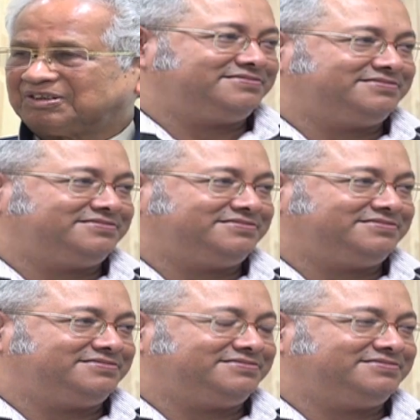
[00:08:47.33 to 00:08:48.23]

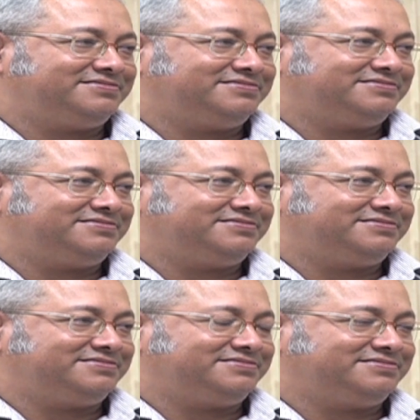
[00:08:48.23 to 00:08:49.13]
So
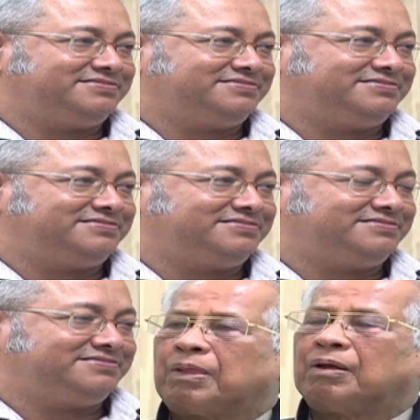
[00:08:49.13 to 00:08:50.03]
dealing with an
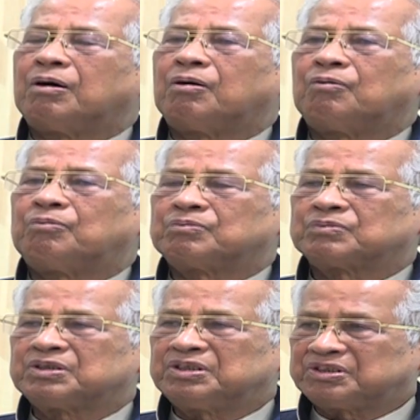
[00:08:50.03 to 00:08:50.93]

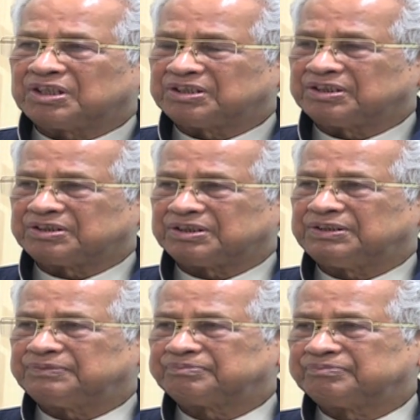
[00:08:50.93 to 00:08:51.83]

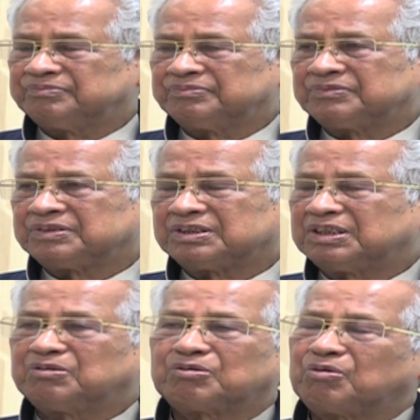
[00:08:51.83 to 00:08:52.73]
insurgency
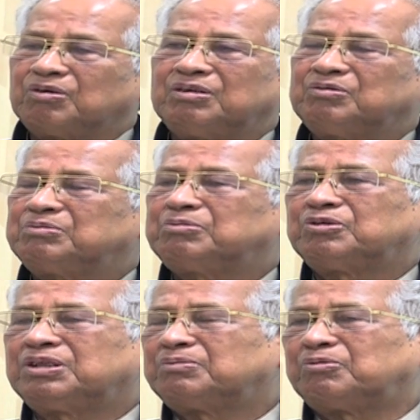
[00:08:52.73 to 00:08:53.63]
is not only
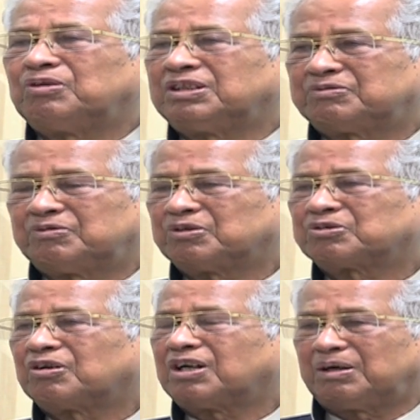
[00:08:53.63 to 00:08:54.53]
with the police
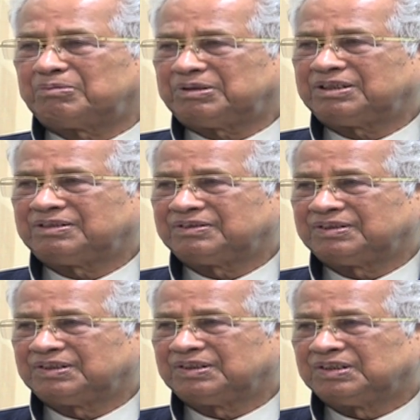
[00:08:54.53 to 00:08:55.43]
force or army.
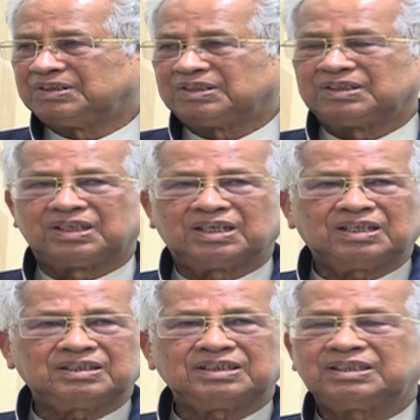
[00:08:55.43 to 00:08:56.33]

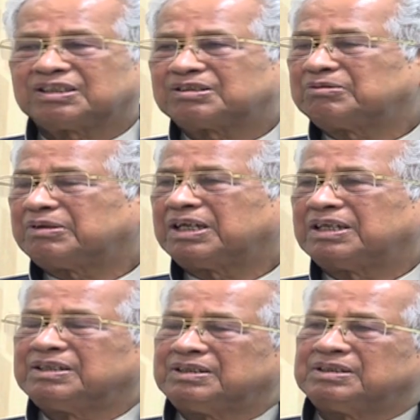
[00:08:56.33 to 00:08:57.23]
It has
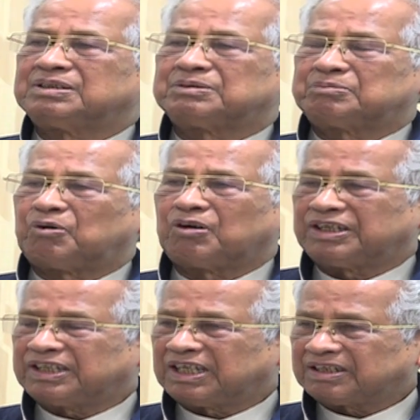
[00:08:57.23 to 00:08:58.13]
a
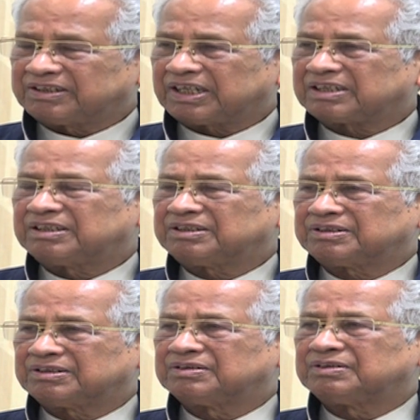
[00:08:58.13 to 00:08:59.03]
political
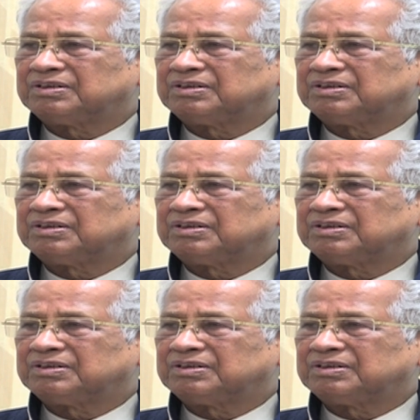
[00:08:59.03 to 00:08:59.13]
tactics,